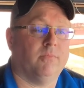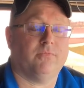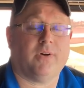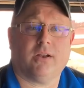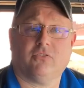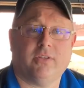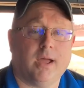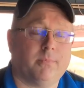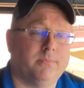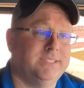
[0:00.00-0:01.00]
Final
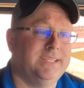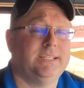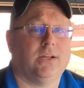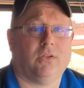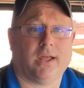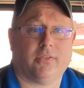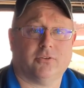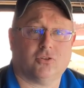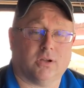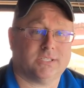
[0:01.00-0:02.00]
step, detailing out the
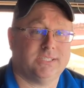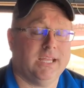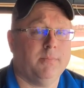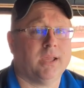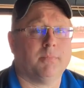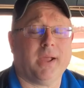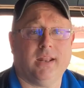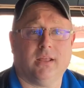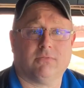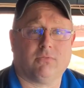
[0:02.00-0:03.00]
truck, steaming and
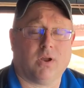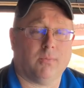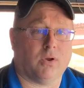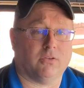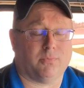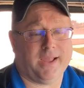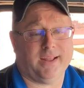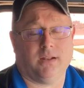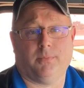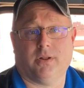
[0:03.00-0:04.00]
painting the frame rails,
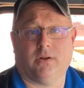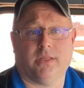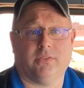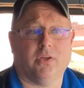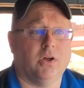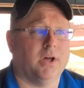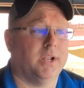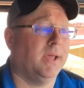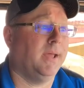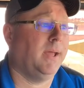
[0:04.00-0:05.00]
painting up underneath the hood,
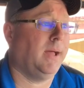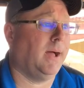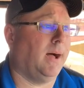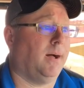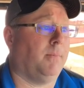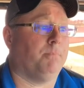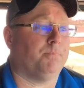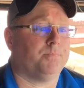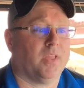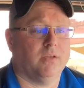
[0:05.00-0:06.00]

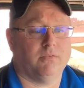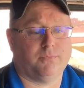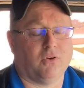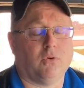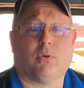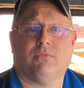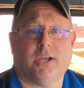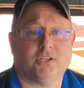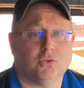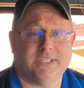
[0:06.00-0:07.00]
full
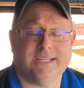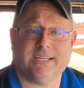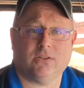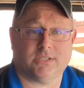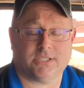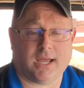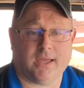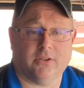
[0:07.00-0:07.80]
professional detail inside the